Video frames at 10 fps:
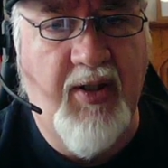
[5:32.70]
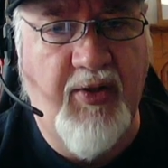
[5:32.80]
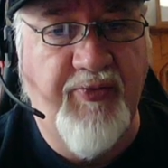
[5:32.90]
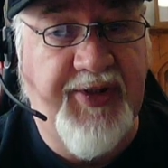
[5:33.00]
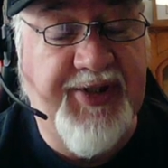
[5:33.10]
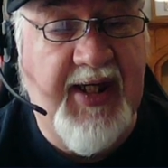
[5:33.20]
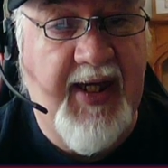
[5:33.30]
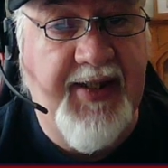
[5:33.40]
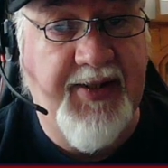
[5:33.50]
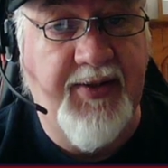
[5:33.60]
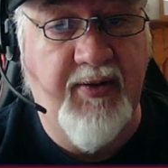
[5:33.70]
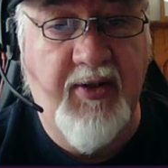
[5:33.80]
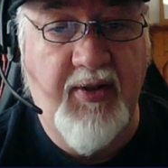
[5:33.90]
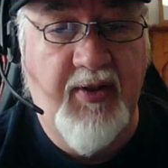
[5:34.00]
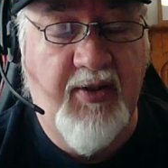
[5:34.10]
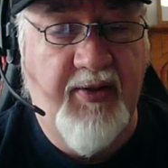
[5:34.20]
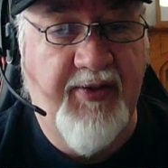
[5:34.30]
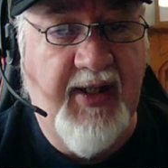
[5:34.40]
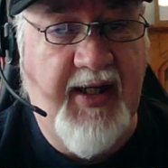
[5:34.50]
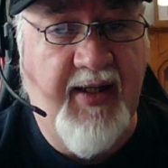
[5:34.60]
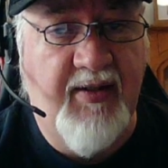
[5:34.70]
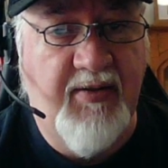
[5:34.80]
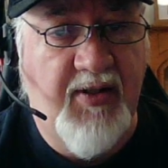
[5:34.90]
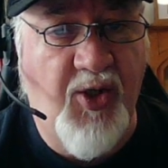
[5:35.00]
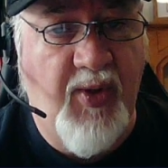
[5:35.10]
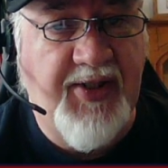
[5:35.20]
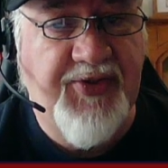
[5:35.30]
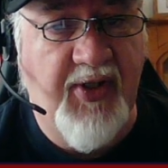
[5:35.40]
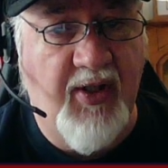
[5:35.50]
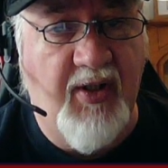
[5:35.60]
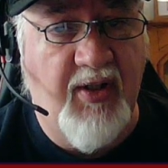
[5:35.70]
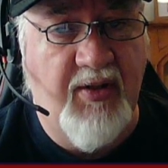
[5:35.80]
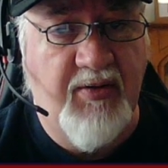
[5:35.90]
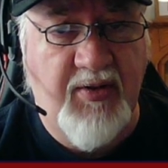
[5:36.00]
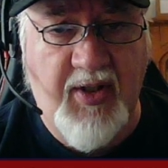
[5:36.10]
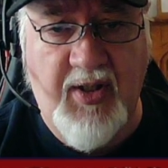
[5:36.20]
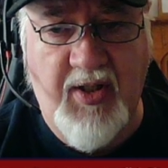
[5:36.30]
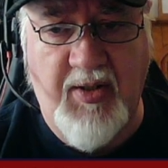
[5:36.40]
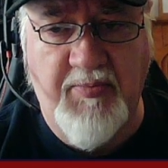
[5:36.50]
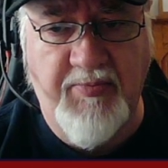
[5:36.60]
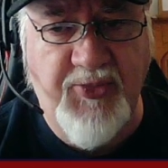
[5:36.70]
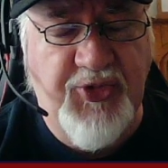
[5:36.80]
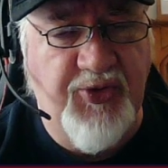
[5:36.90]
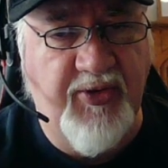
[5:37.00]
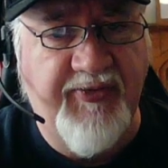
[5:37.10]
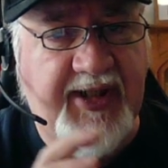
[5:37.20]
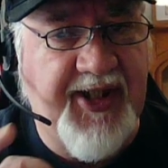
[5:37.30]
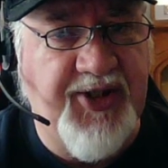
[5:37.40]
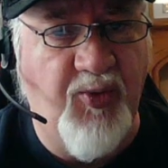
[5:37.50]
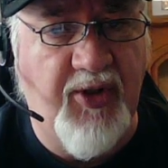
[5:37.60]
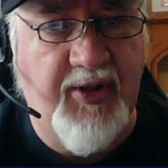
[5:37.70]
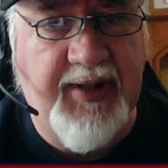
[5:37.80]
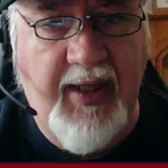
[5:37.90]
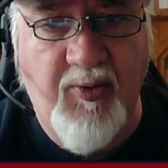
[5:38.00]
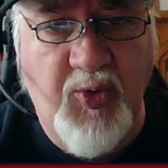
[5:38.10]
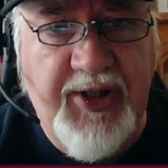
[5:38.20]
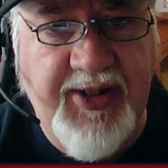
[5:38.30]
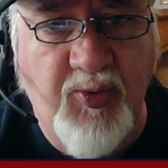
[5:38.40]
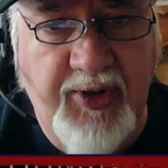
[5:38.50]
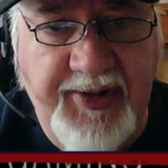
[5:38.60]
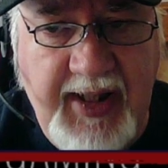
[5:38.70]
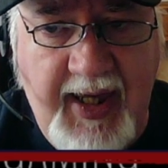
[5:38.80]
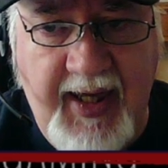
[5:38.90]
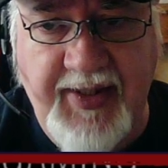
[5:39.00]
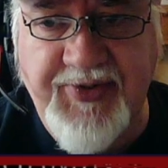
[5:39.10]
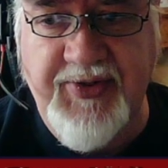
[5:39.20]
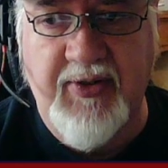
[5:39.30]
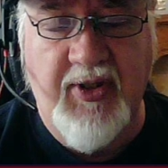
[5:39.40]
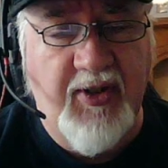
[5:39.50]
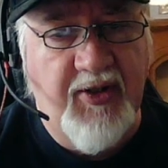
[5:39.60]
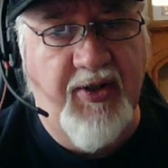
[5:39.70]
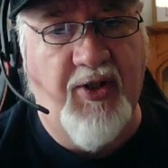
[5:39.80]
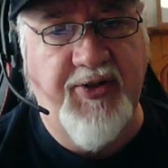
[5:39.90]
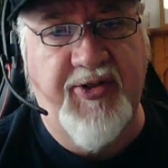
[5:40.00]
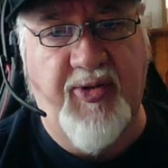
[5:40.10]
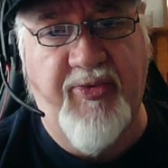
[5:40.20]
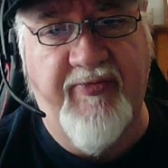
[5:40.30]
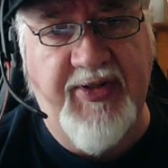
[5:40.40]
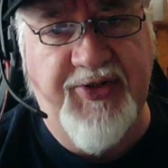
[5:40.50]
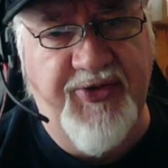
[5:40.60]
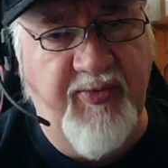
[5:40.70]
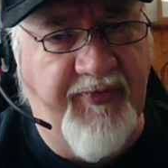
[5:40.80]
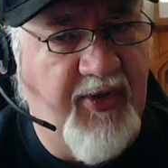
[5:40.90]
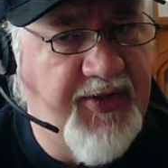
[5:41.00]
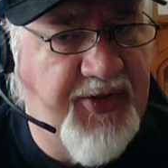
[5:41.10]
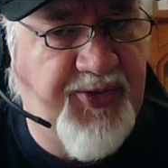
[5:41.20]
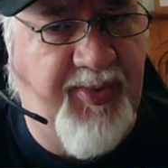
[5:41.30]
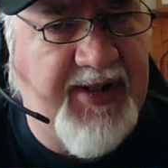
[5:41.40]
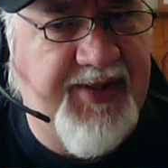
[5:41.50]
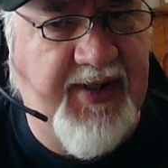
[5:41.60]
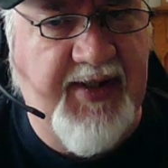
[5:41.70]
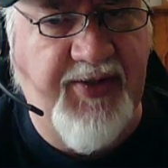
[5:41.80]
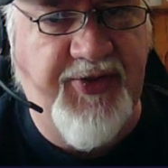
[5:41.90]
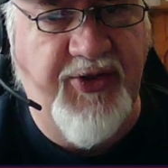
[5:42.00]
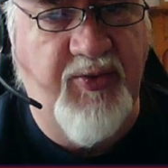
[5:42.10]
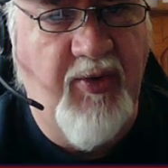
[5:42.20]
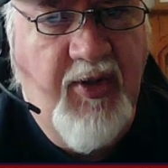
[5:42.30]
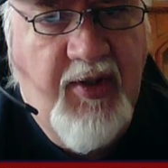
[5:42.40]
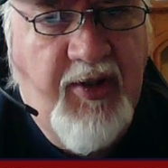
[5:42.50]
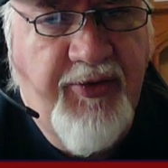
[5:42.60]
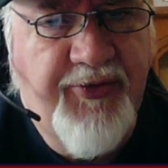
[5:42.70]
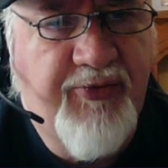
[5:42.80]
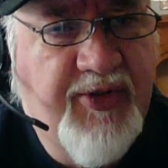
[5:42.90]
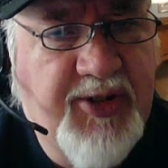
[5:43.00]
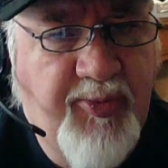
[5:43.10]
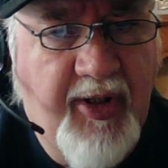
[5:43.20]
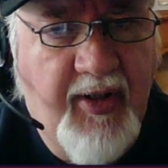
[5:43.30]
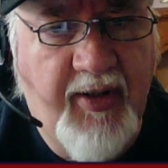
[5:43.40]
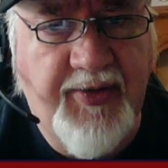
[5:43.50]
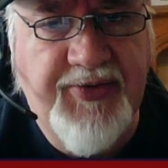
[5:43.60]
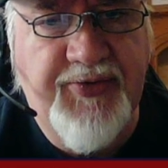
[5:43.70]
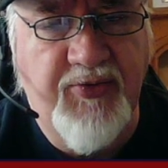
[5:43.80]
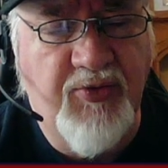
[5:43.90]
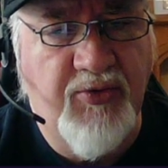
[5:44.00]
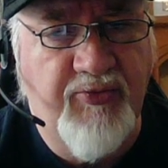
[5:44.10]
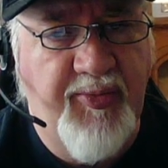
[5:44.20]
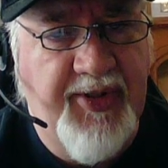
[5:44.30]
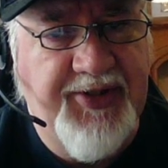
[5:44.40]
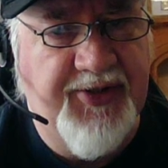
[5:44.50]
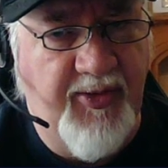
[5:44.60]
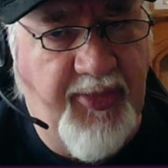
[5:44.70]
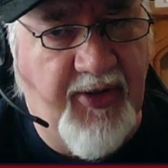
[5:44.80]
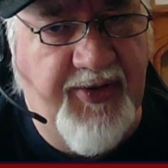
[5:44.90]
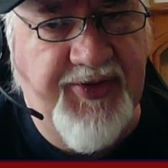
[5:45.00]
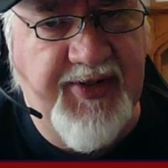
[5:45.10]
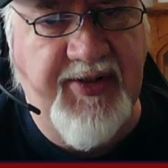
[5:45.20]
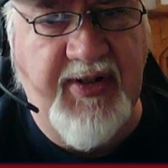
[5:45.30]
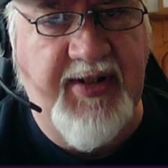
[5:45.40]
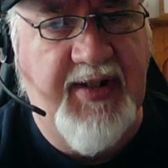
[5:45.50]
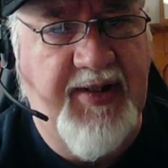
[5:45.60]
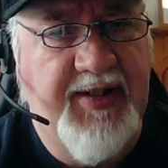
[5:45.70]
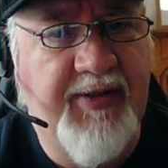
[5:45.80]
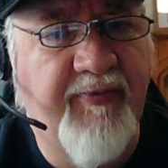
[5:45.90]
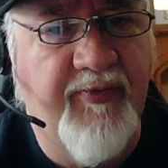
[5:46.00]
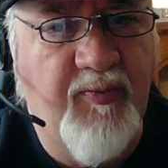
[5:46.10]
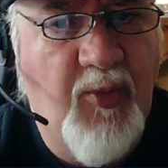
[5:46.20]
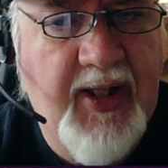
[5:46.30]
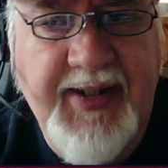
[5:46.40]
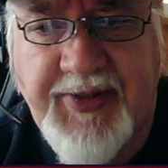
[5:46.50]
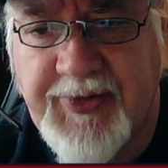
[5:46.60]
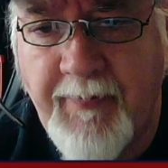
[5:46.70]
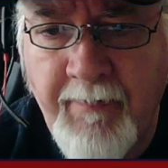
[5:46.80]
retain that OSR sort of keyword-esque kind of type of adventure. So we've kind of split it into 3 parts, or repeated the parts in different ways.